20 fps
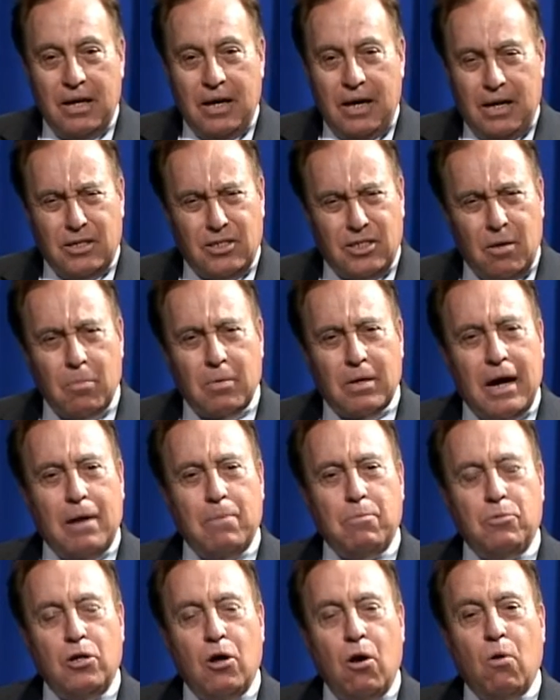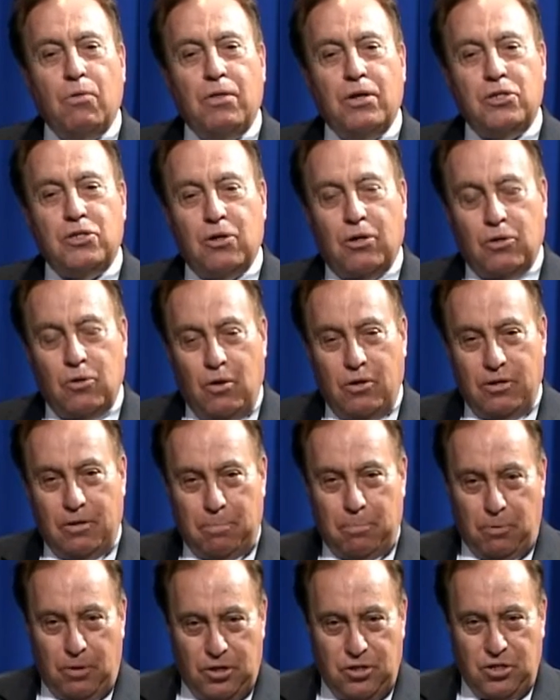and someone I know that you're going to
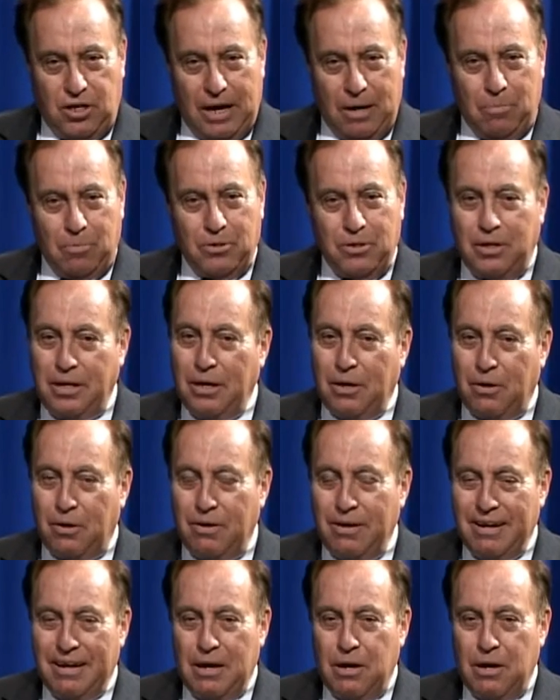appreciate when you hear